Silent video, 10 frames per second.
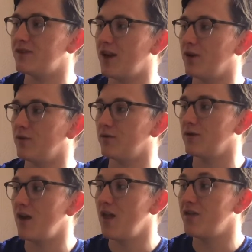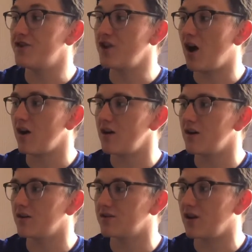down the
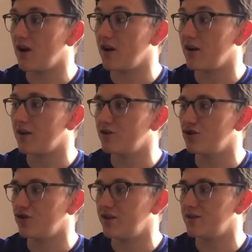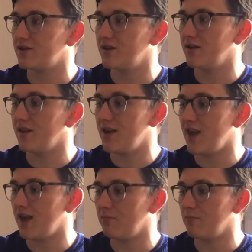dark, dark street they
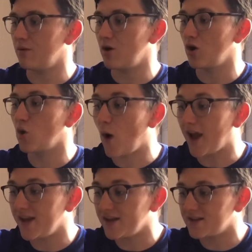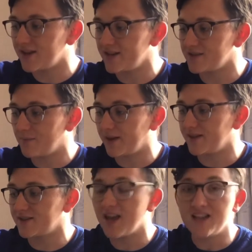came, quiet as
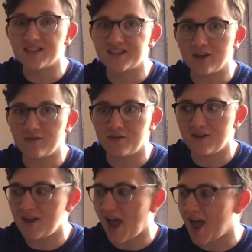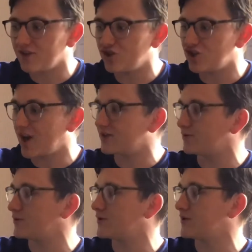mice, stealthy as
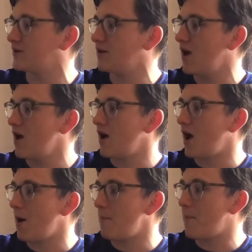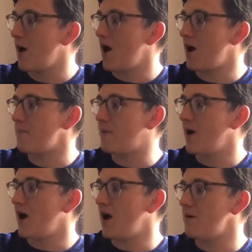shadows. Up, up,
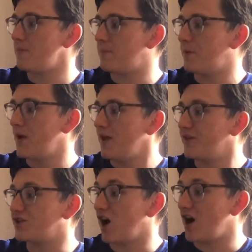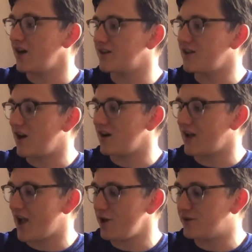up the dark,
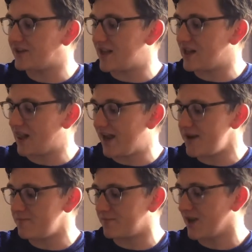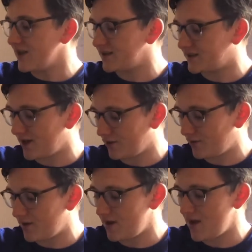dark house they climbed,
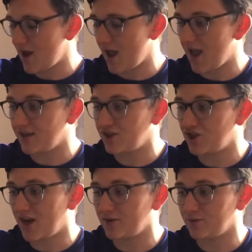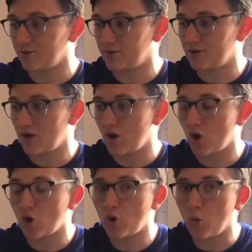stealthy as shadows,
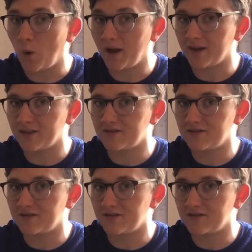quiet